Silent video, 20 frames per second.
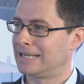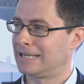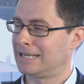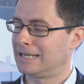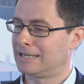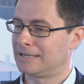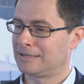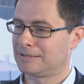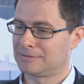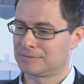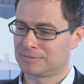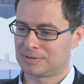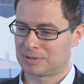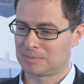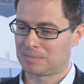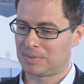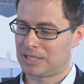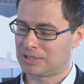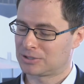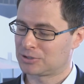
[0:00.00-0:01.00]
as
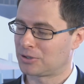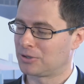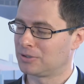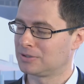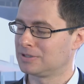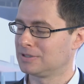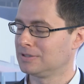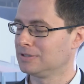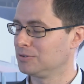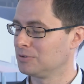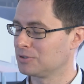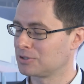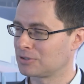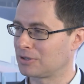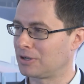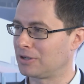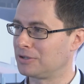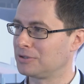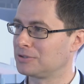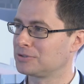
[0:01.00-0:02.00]
a base currency in US
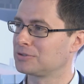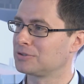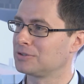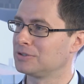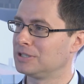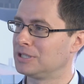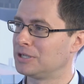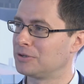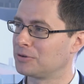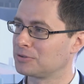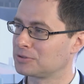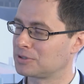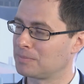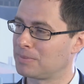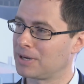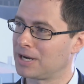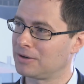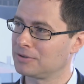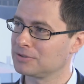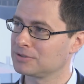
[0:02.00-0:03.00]
dollars or euros or
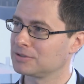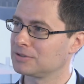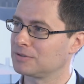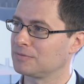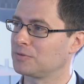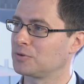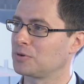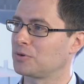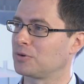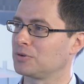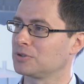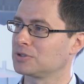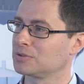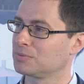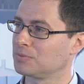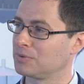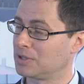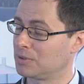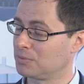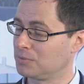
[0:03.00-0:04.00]
pounds, of
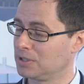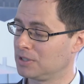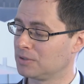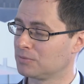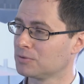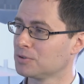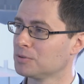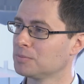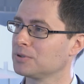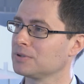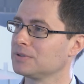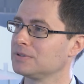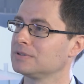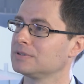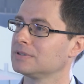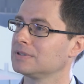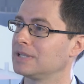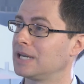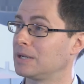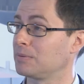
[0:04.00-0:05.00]
course with a weaker
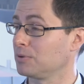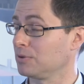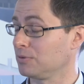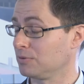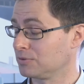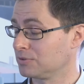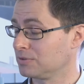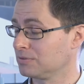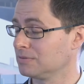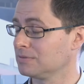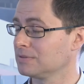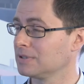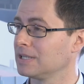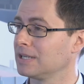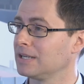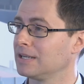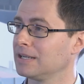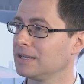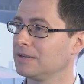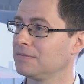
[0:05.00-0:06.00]
ruble, that will also
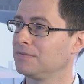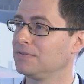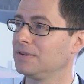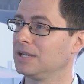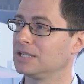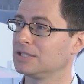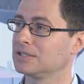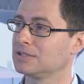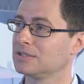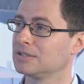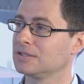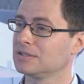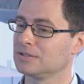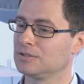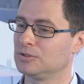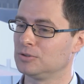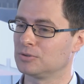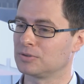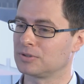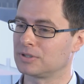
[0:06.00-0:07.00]
affect
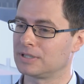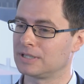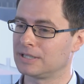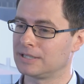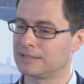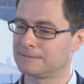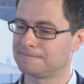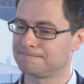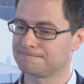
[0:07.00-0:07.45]
your